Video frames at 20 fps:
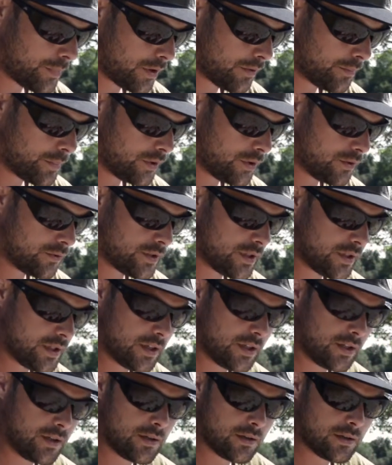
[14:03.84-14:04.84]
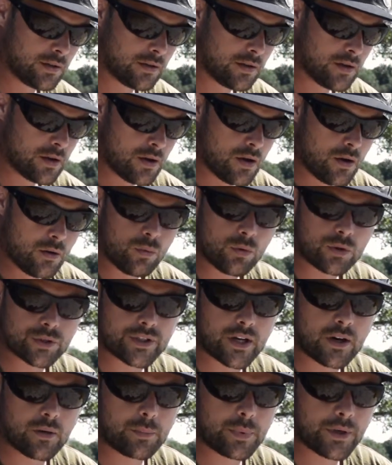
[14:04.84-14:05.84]
but I've been using the washed
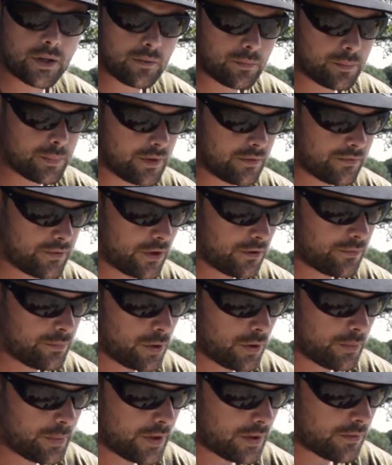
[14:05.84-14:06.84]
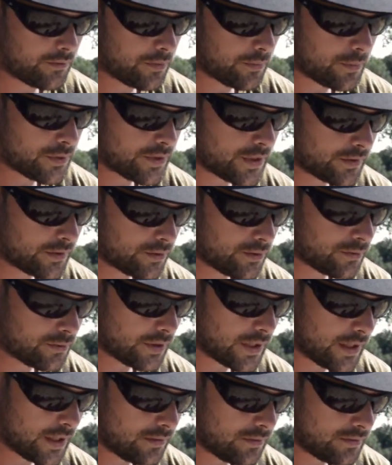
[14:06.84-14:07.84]
out pink B5 pop-up from Essential
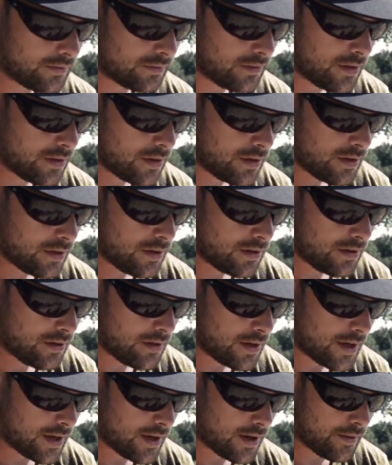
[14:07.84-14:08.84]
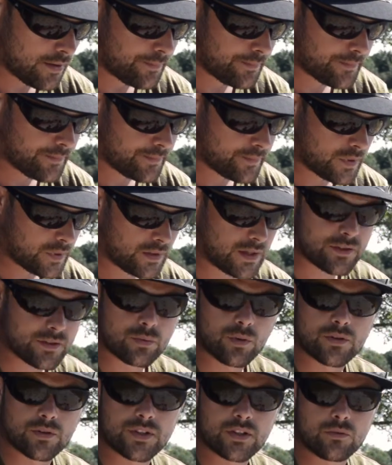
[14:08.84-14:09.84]
again, and that's
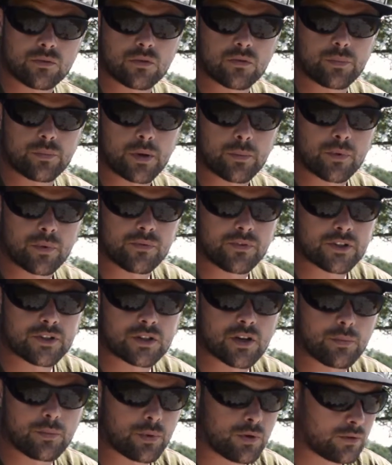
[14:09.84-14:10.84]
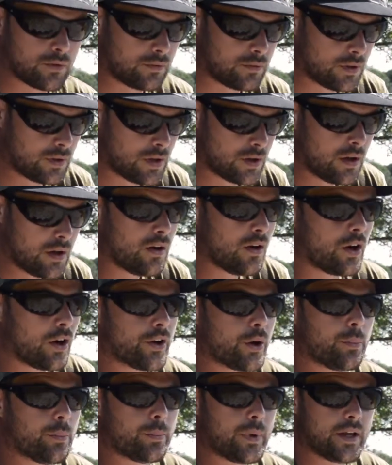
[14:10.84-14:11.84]
what I seem to have picked my fish up on. I
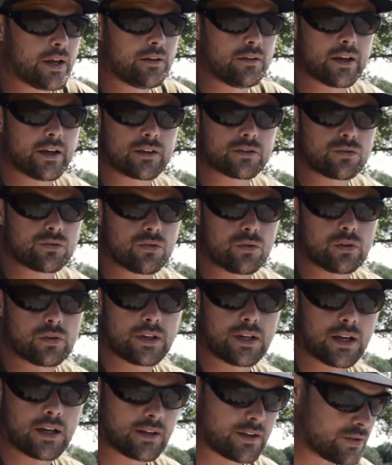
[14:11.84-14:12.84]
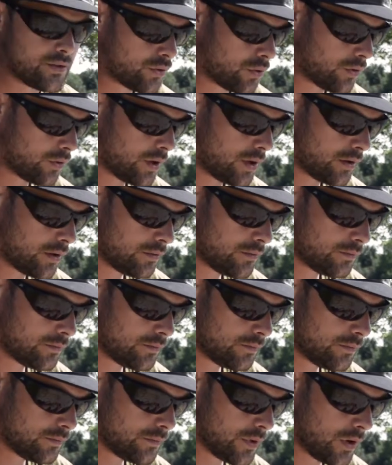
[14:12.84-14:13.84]
know Ben next door, he had his on a
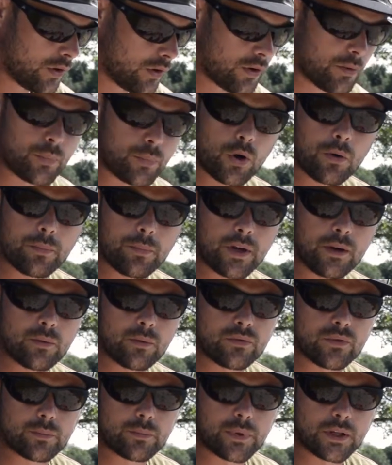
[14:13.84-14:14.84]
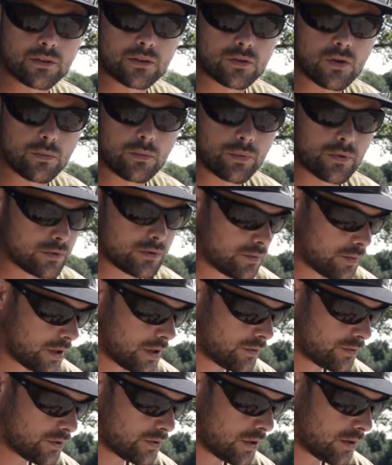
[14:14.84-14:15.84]
bottom bait with a pink topper as
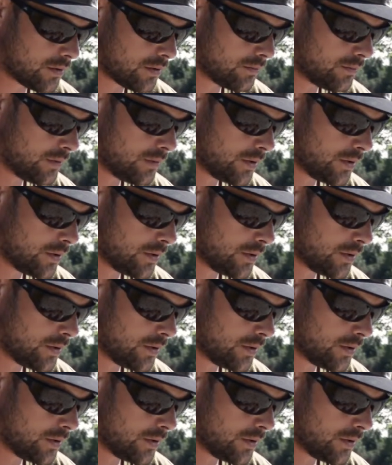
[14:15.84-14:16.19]
well, so